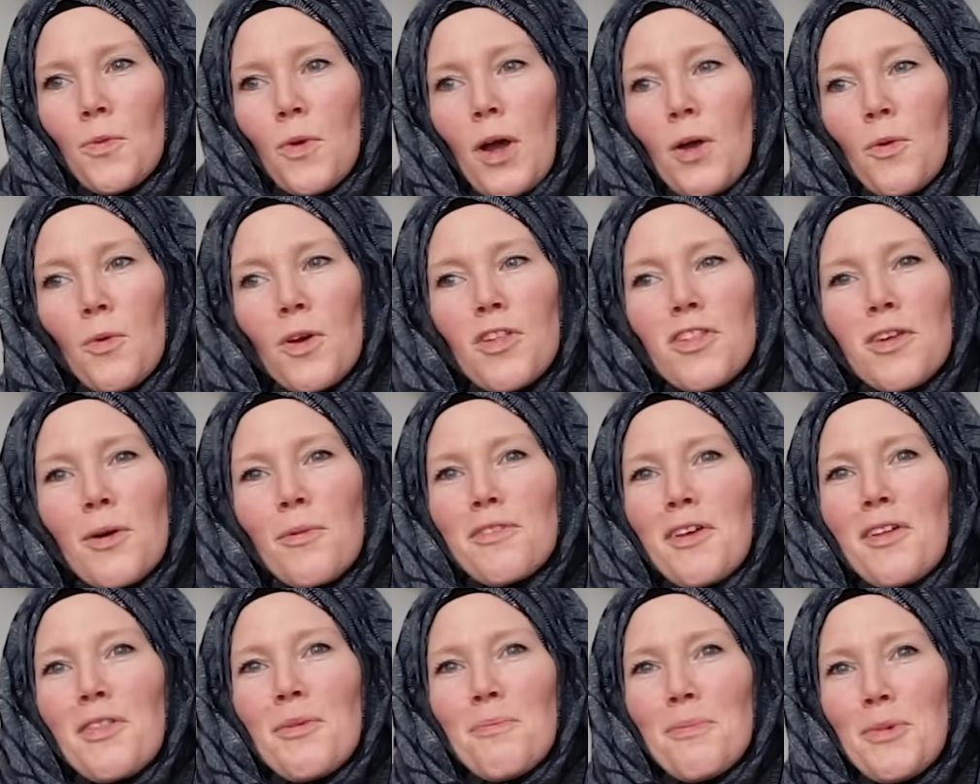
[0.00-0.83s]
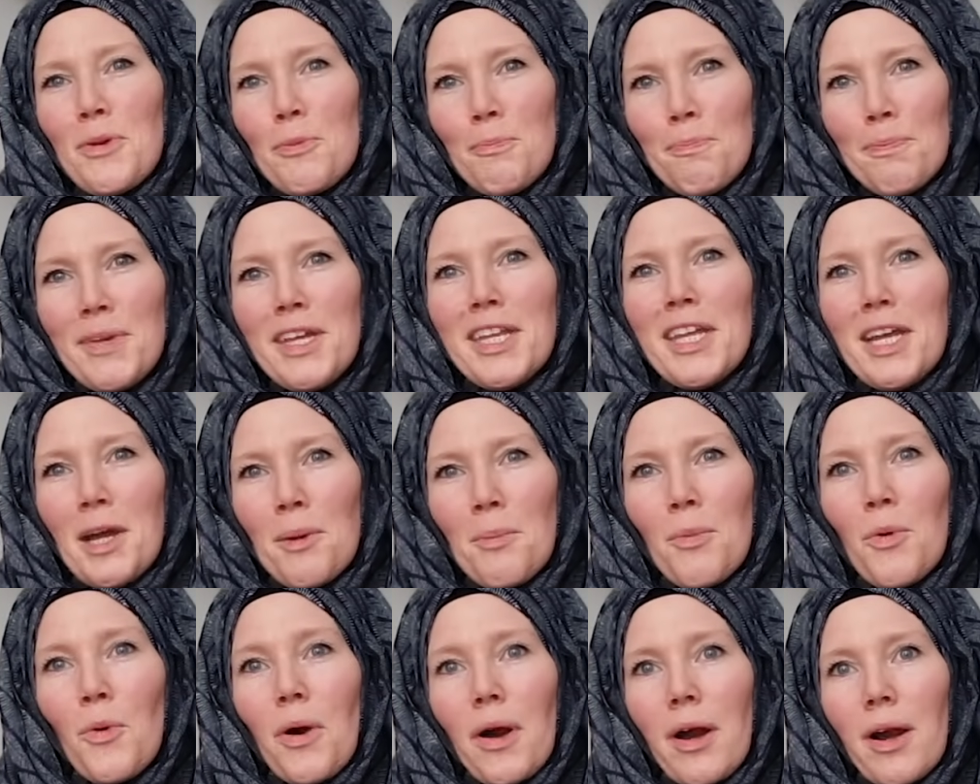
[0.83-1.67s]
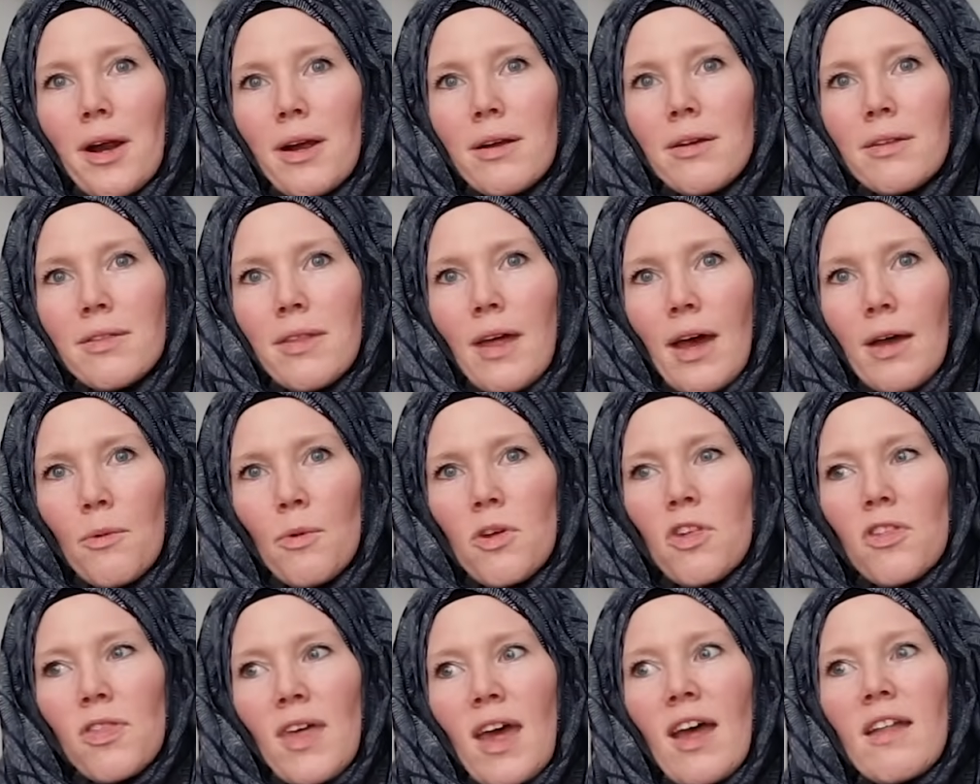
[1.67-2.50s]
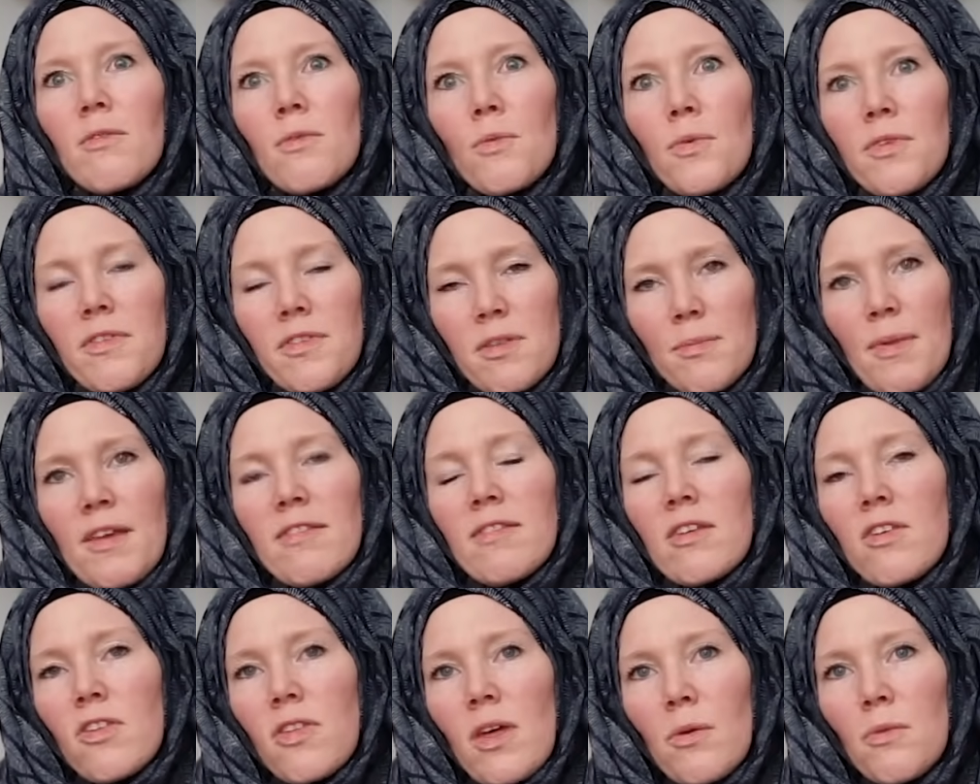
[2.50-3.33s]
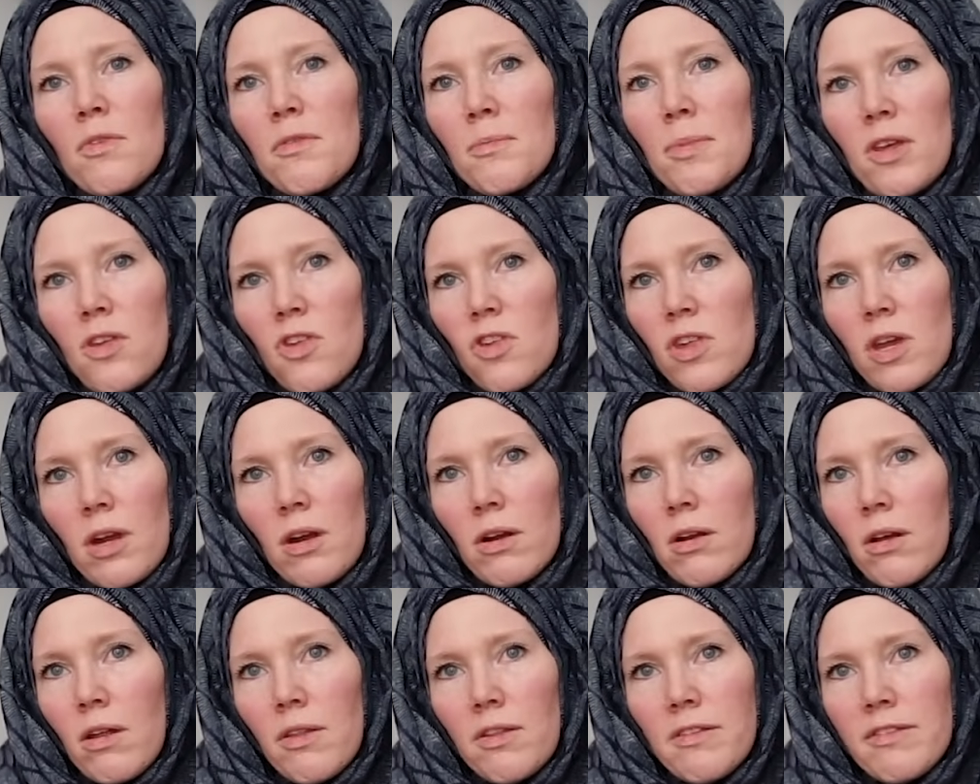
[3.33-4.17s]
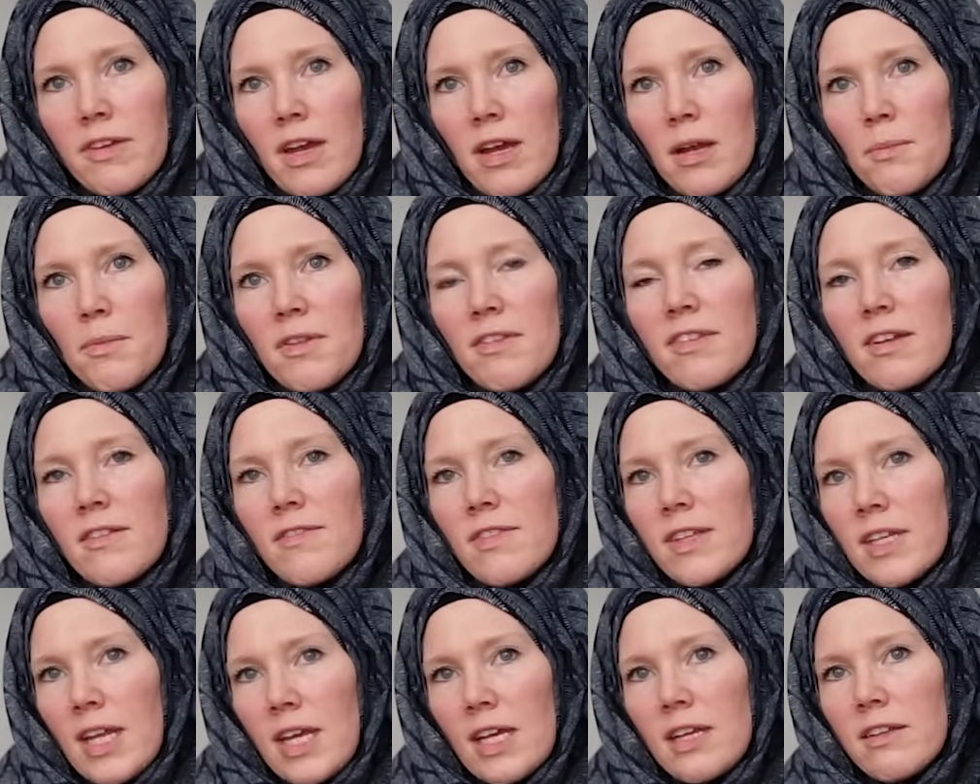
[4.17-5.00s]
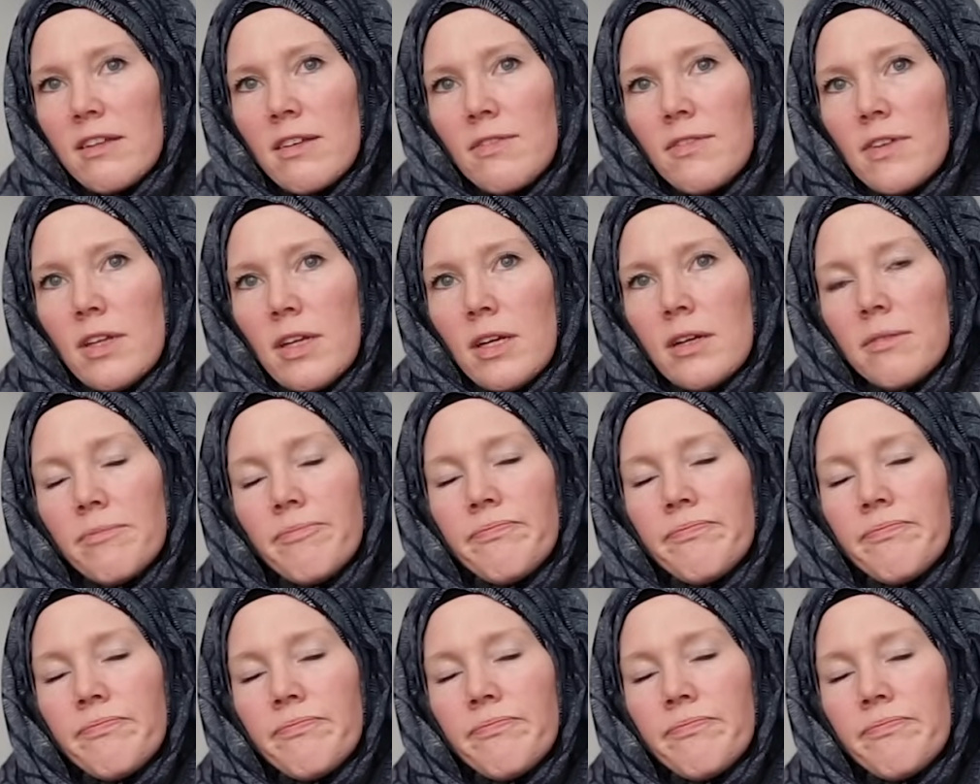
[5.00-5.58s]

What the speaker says: wish I was on the media more. I wish that was the message that was being shared all the time instead of the negativity.